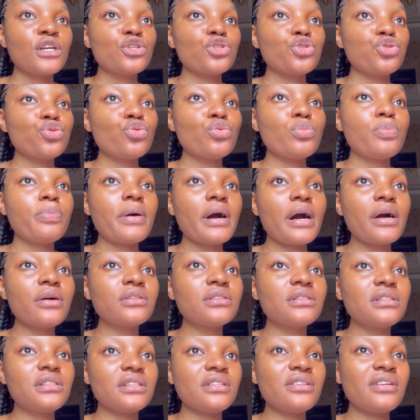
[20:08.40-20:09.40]
would
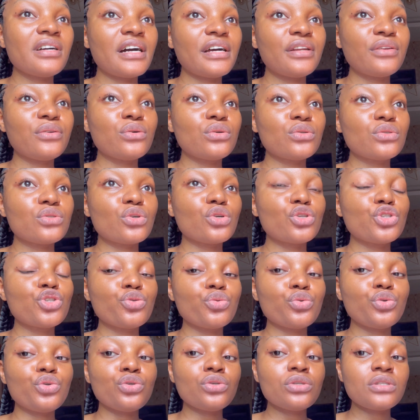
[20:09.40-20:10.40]
pound the granules, or she
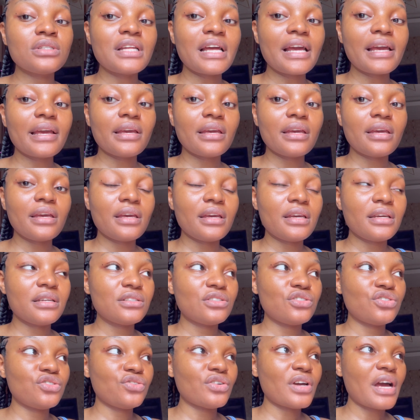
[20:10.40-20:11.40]
would use like a
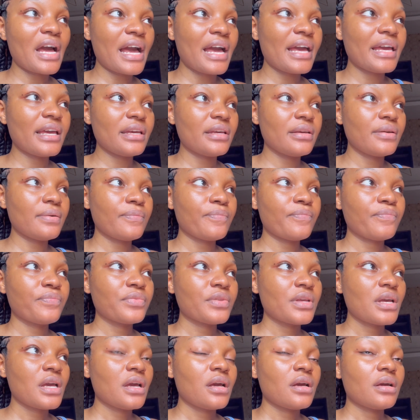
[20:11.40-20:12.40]
dry
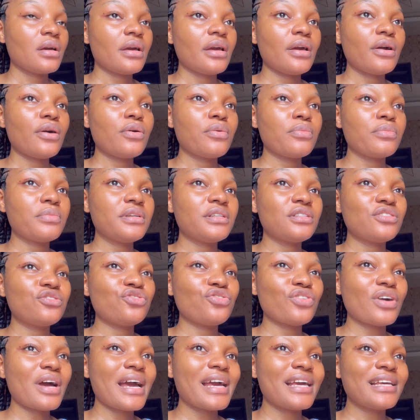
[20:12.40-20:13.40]
stone,
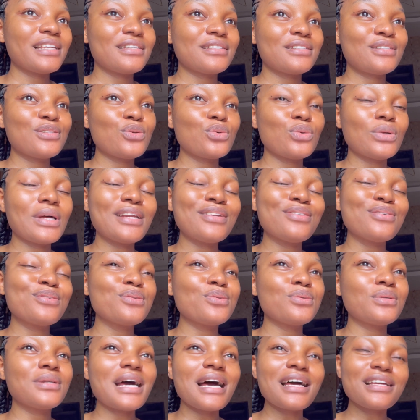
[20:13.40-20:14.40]
I don't
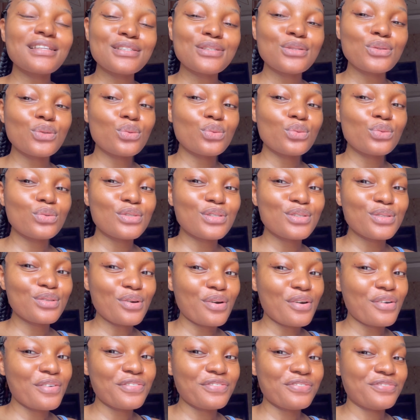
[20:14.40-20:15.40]
know, that stone
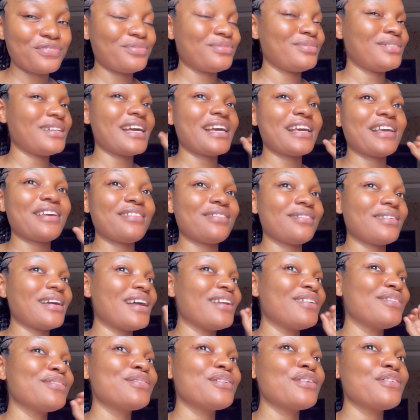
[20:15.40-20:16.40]
stuff, like, I
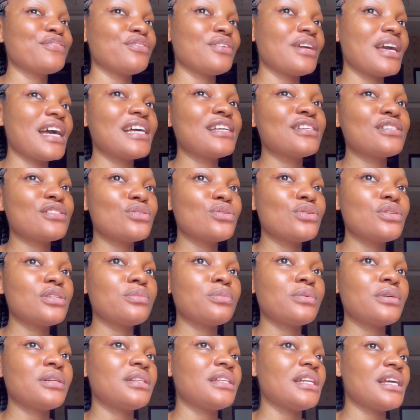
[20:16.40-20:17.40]
don't know if you guys know it,
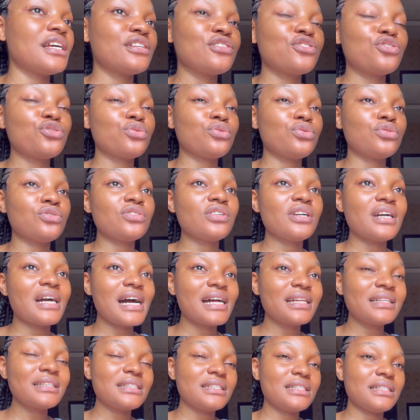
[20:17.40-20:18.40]
but then she would
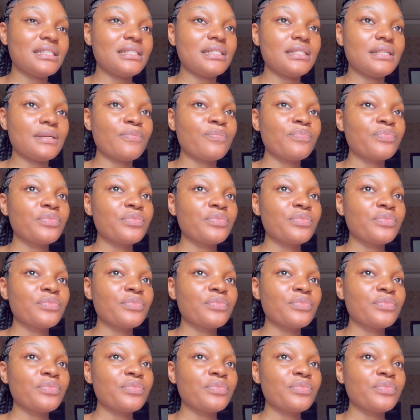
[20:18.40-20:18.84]
grind the